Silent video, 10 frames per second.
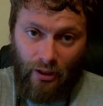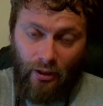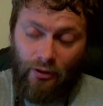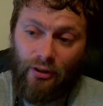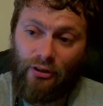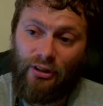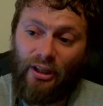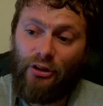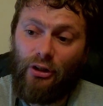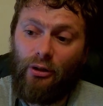this is
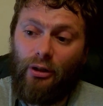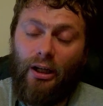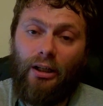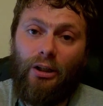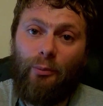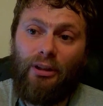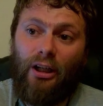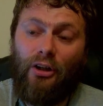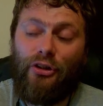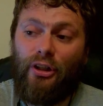actually a little bit
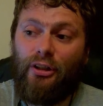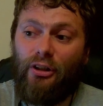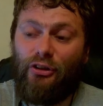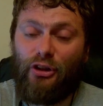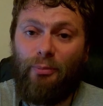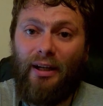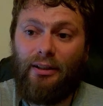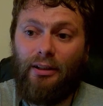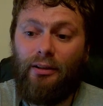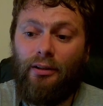larger than I was
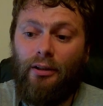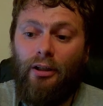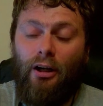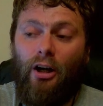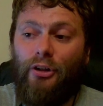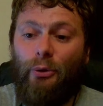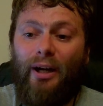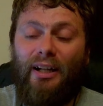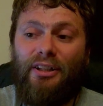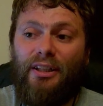expecting. I know it
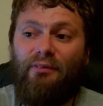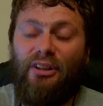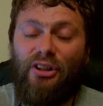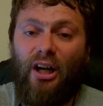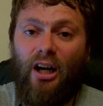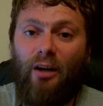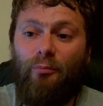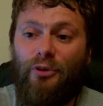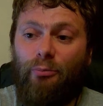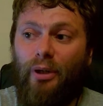had 7-inch
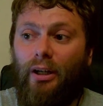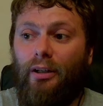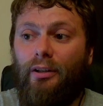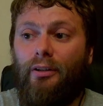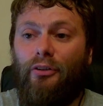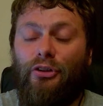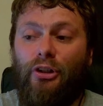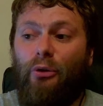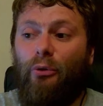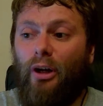arms, but
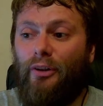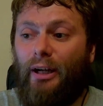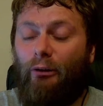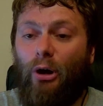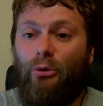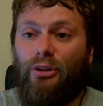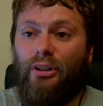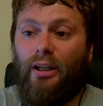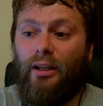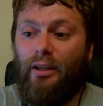still, now holding
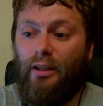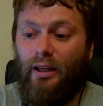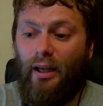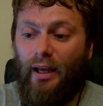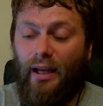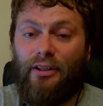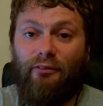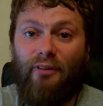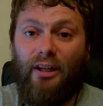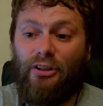it, it is a
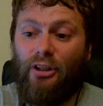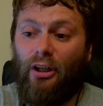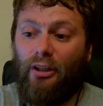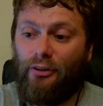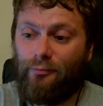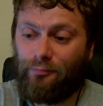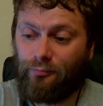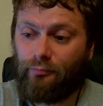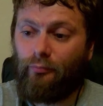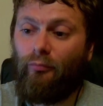fair size.
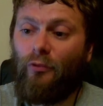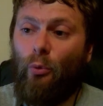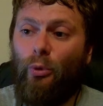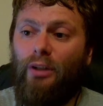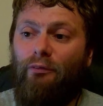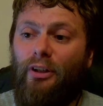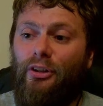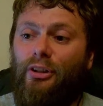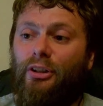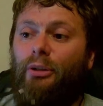One of the things I
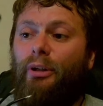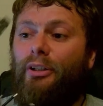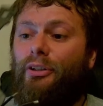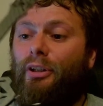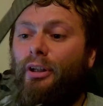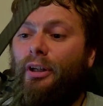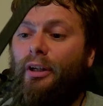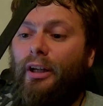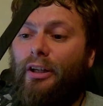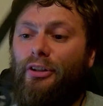did notice
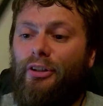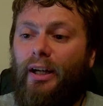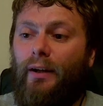is that